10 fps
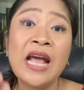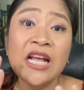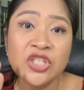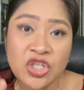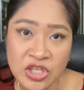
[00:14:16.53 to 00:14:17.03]

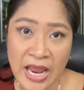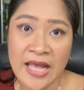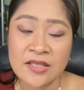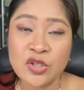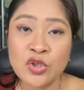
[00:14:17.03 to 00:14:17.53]
a
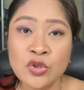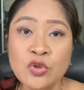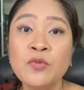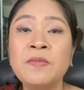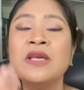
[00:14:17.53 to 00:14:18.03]
chance
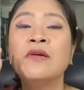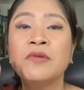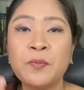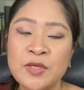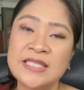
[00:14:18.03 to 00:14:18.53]
to be
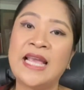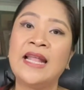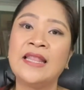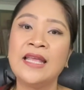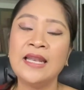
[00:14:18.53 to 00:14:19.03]

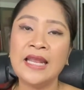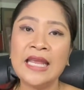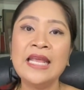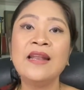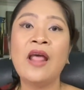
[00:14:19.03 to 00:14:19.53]
represented
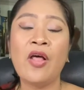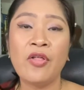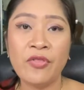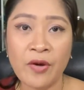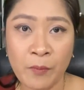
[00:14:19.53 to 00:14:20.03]
in
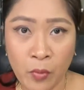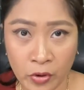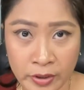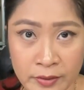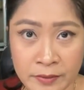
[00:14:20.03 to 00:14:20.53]
the board.